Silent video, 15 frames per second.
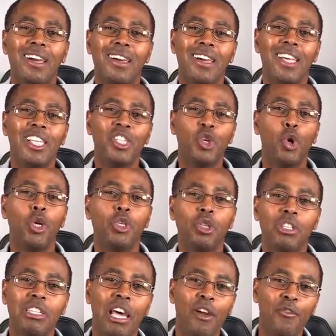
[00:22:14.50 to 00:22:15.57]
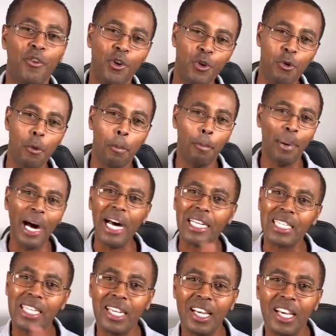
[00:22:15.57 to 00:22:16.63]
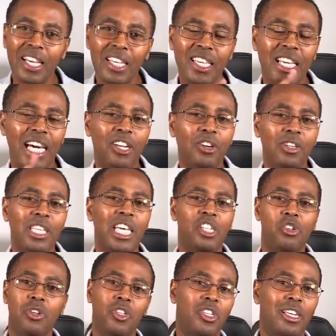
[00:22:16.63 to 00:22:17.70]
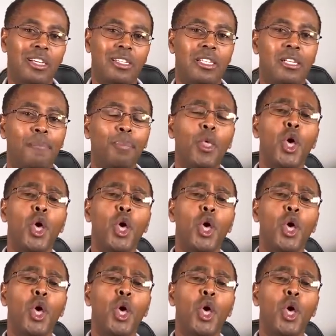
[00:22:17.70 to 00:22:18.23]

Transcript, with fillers: He's going to die for you, but he cannot get your sex.